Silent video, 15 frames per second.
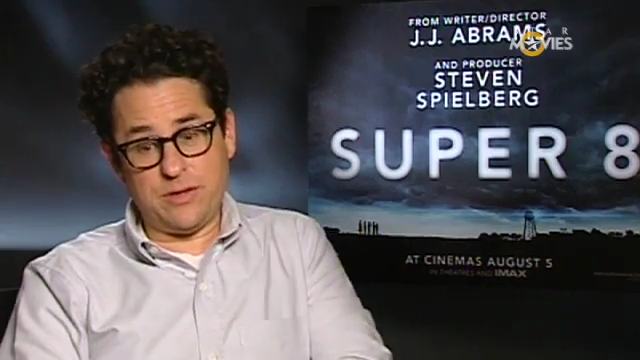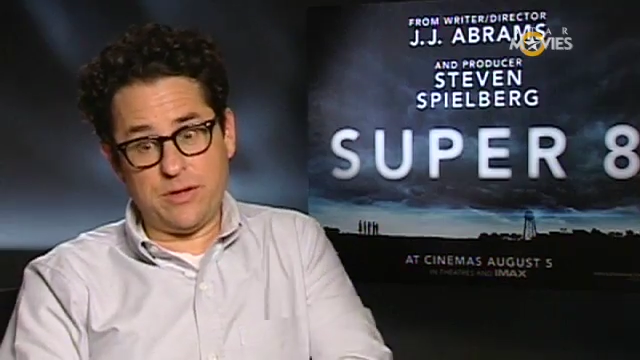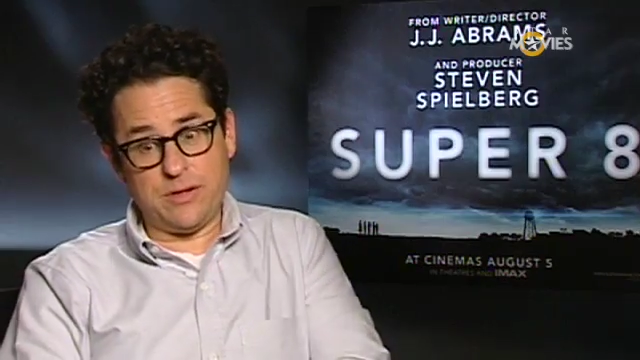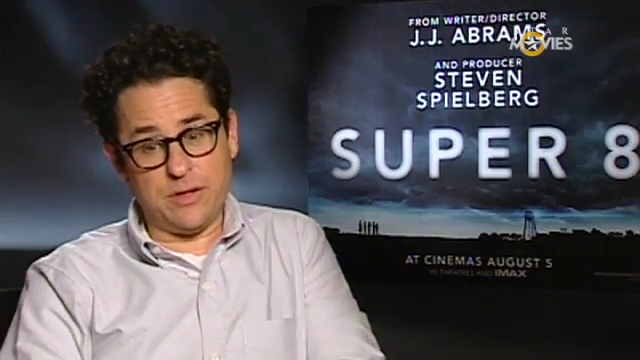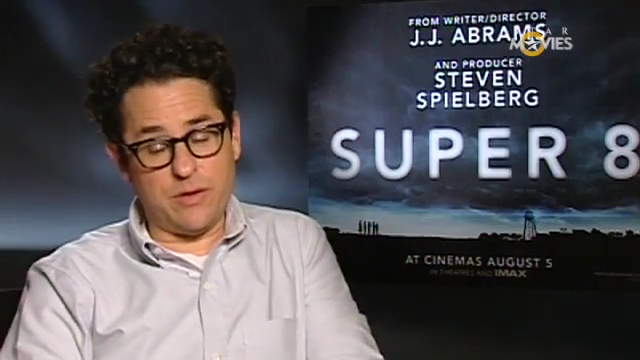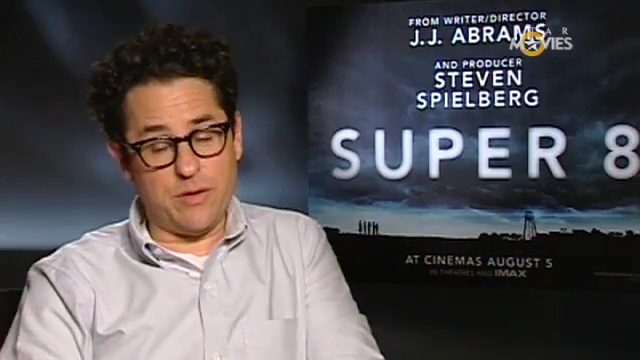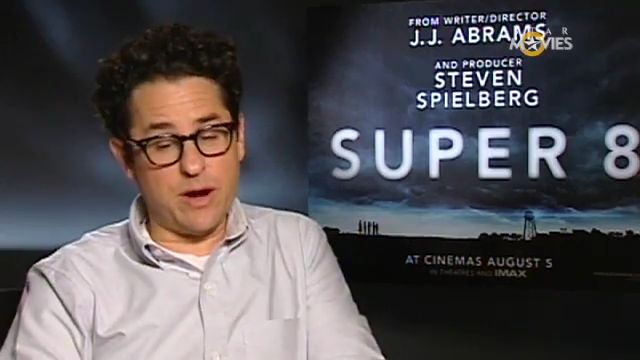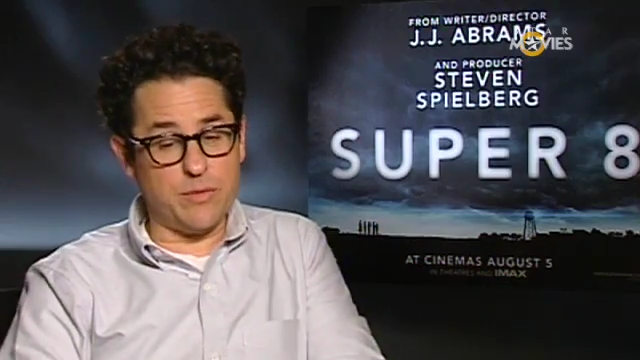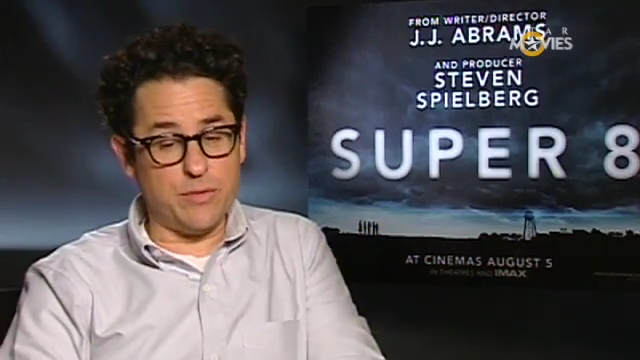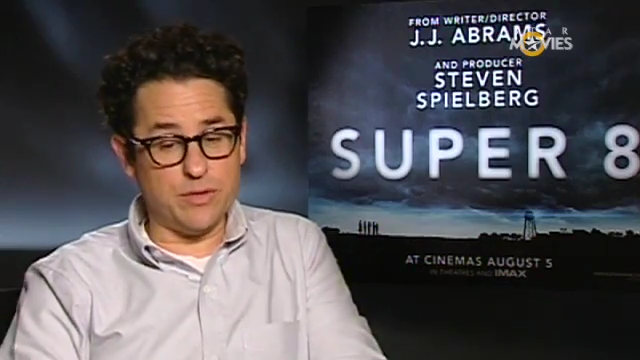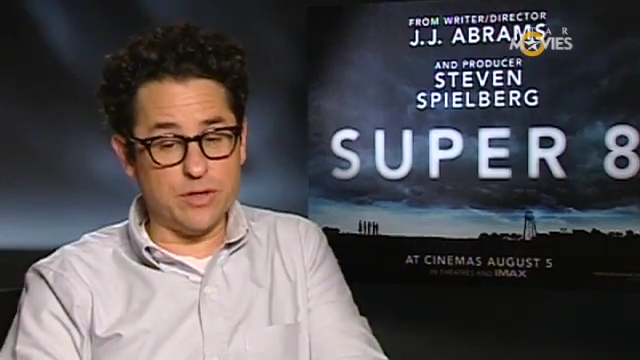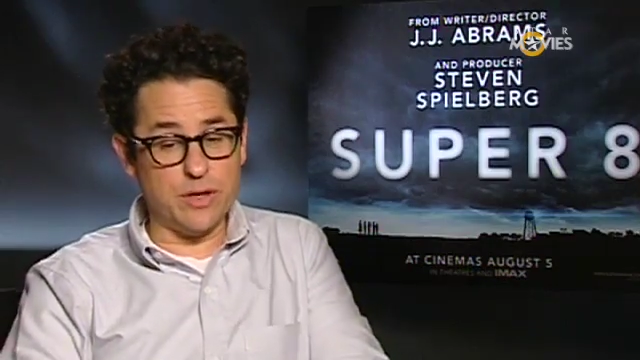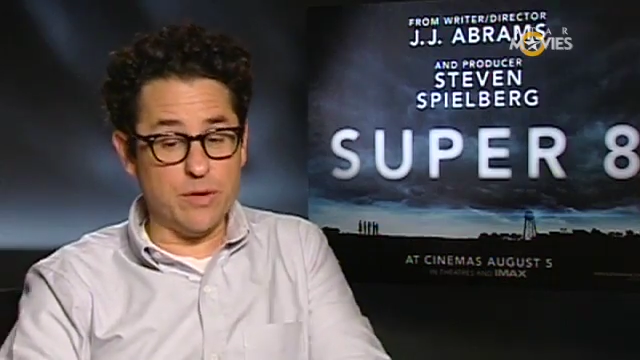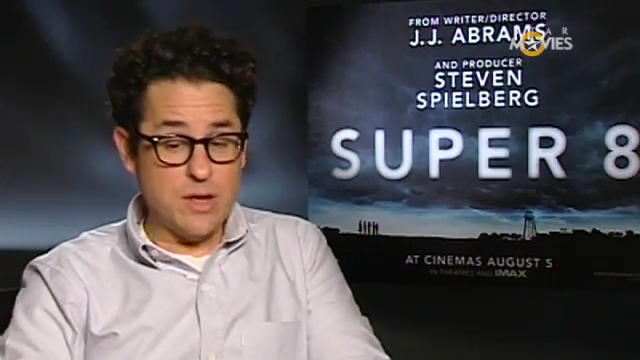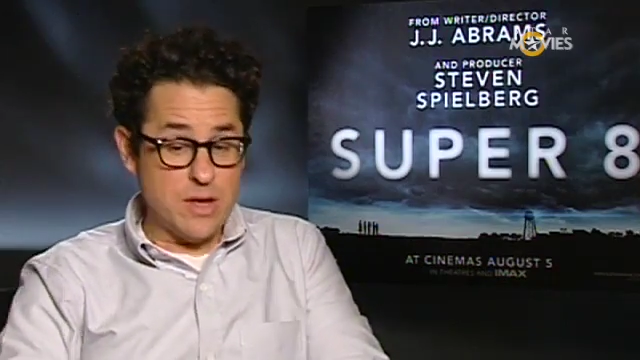They're just incredible.
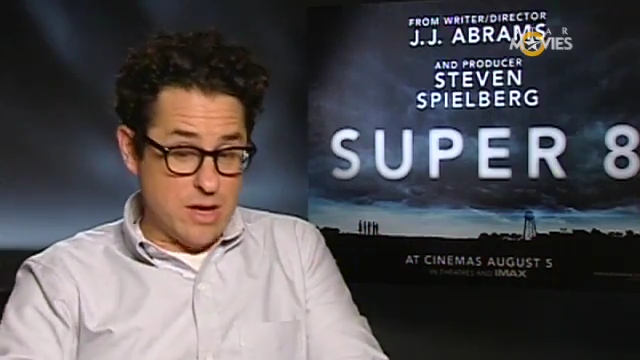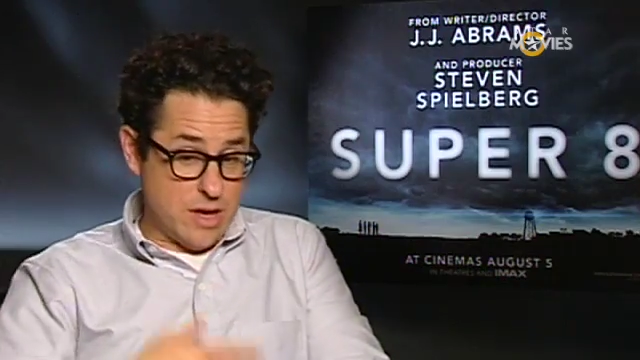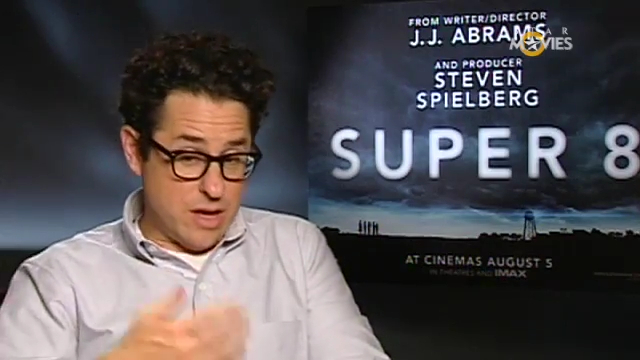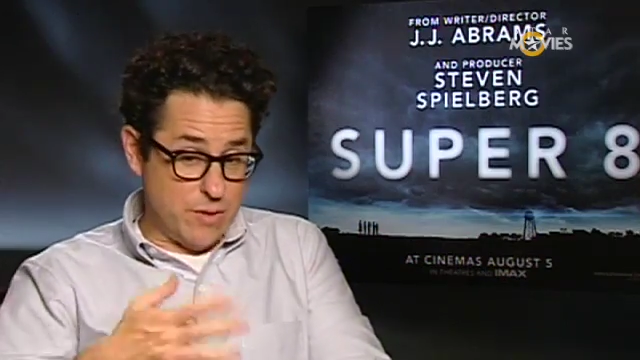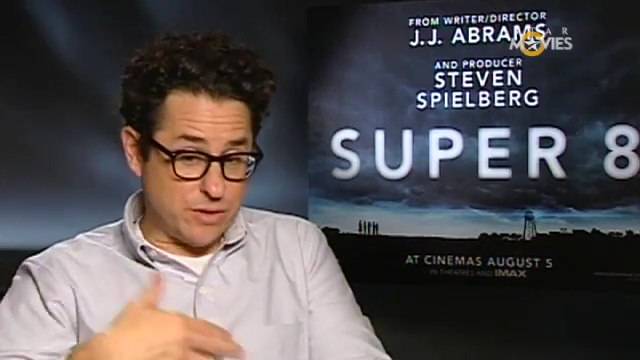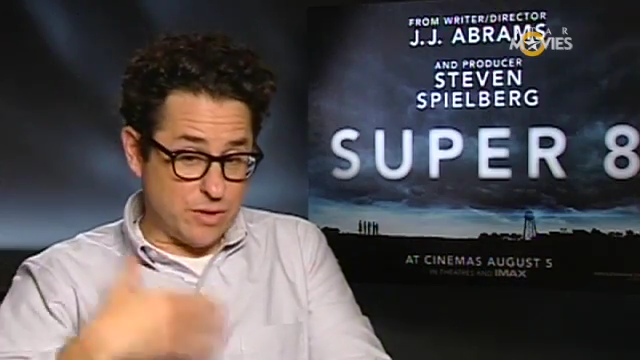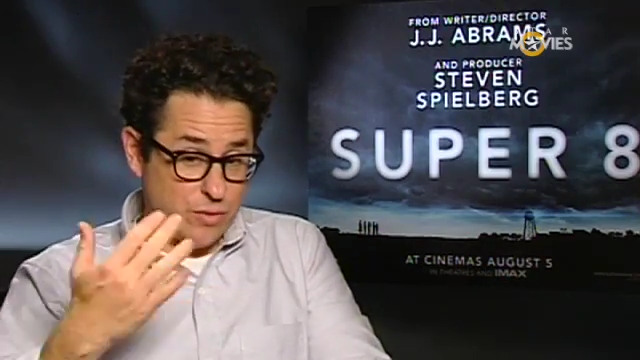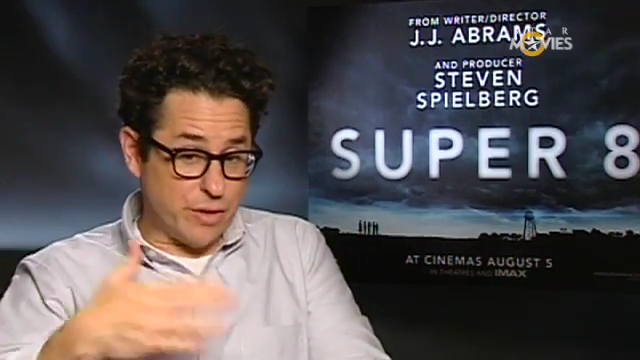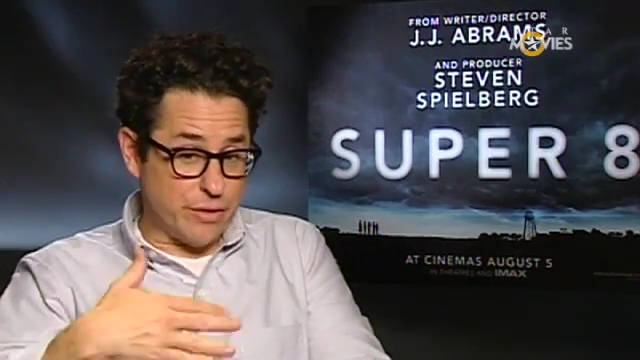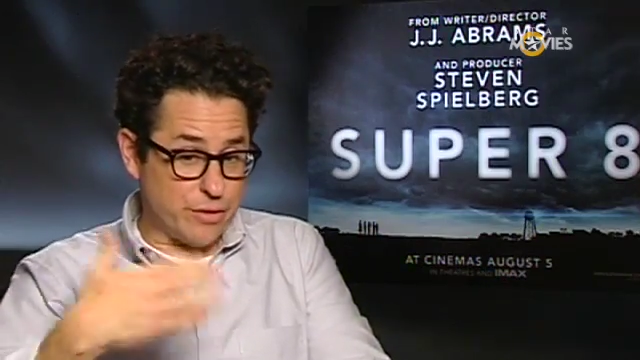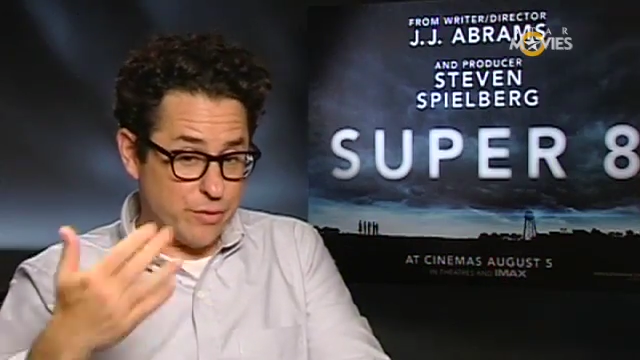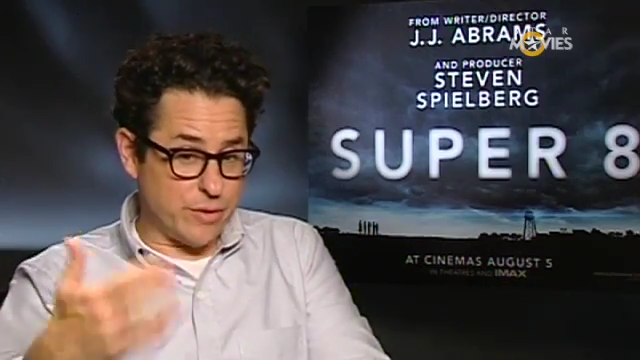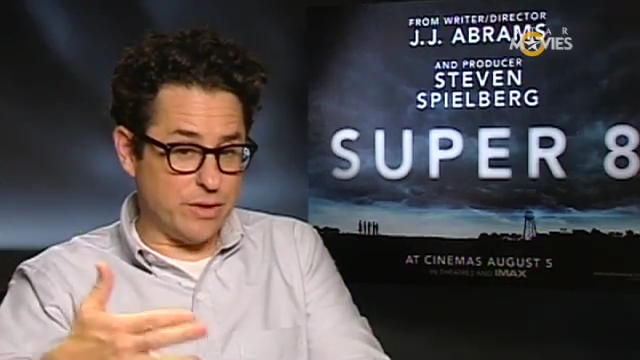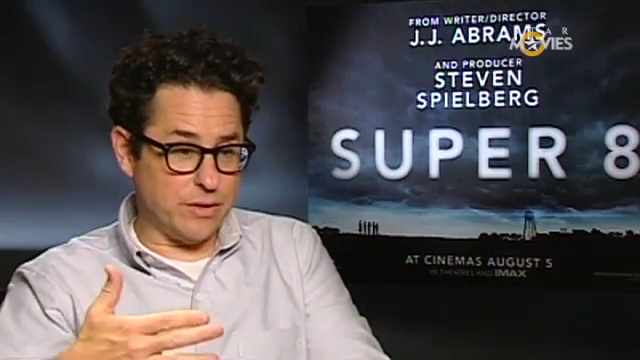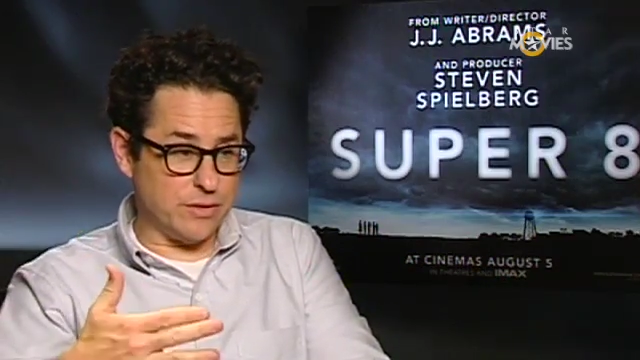So it was a real
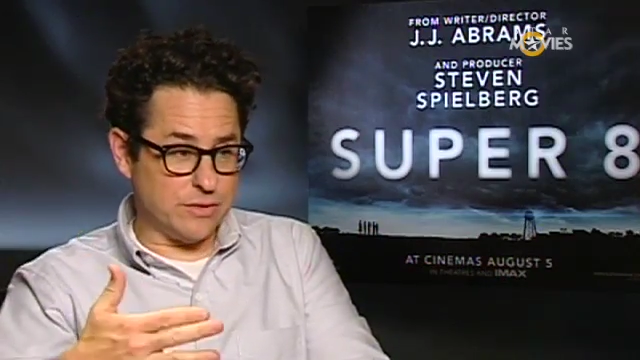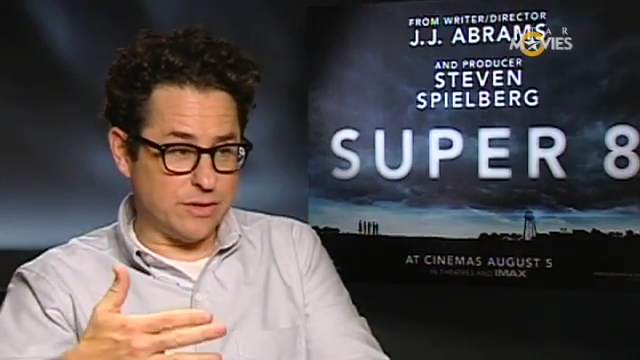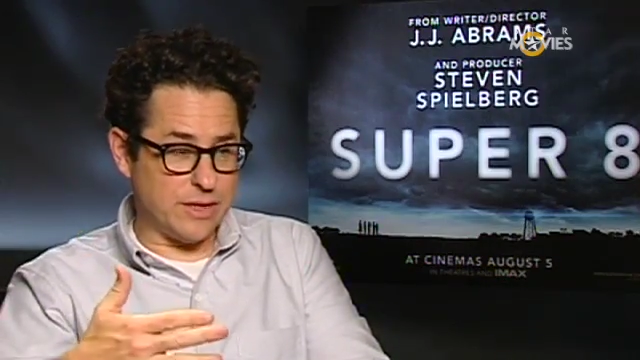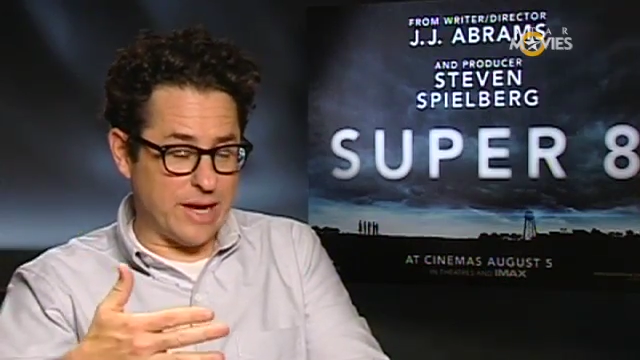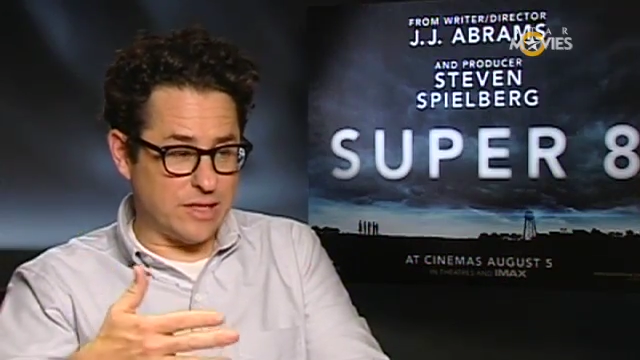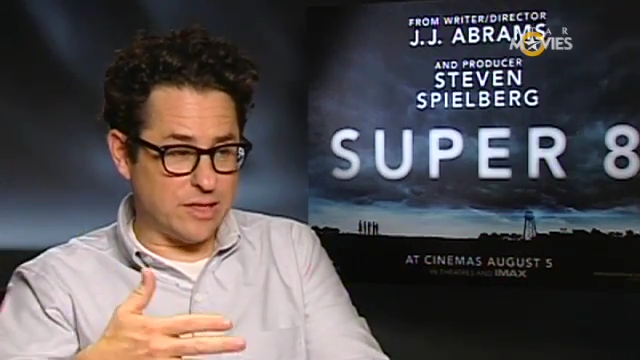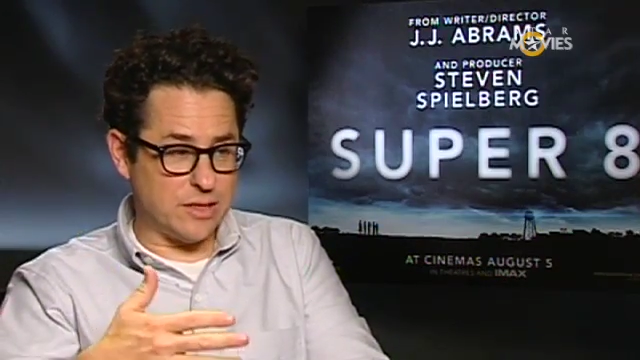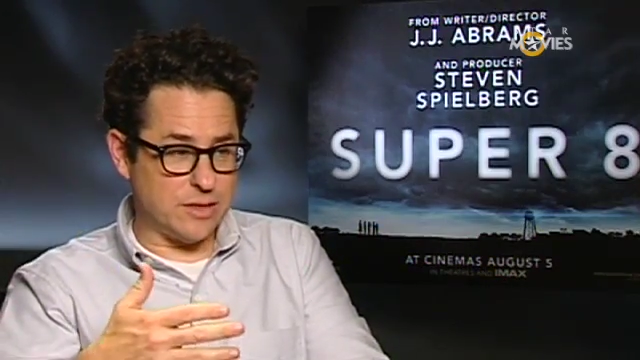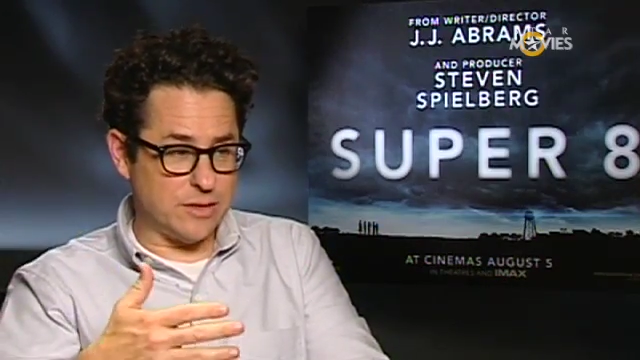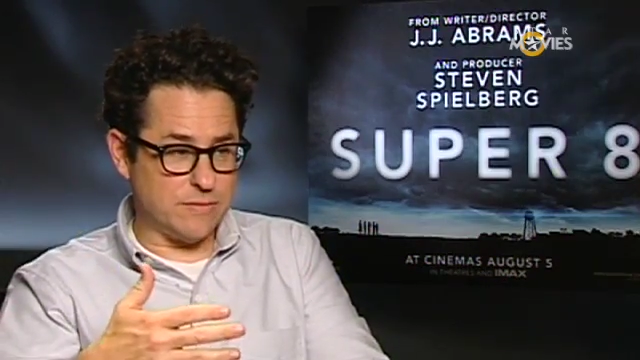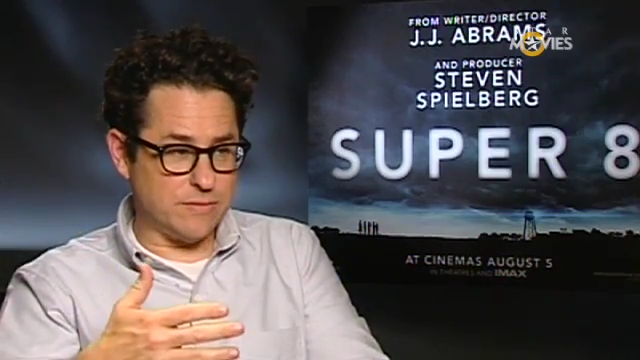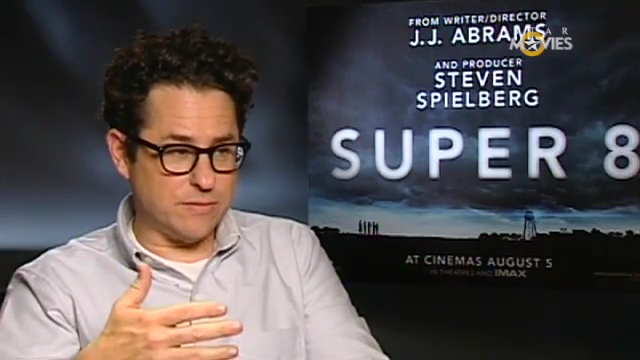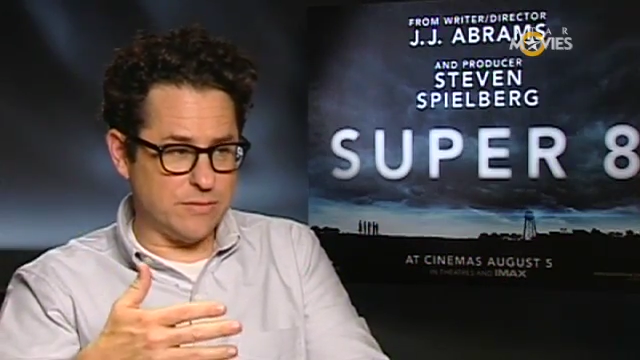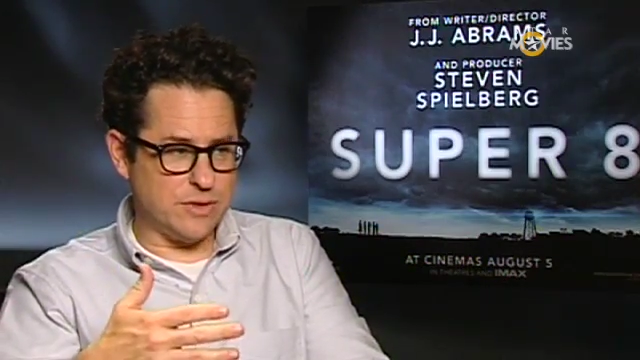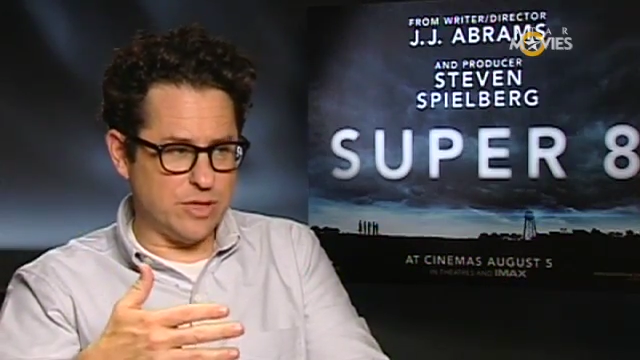thrill to get to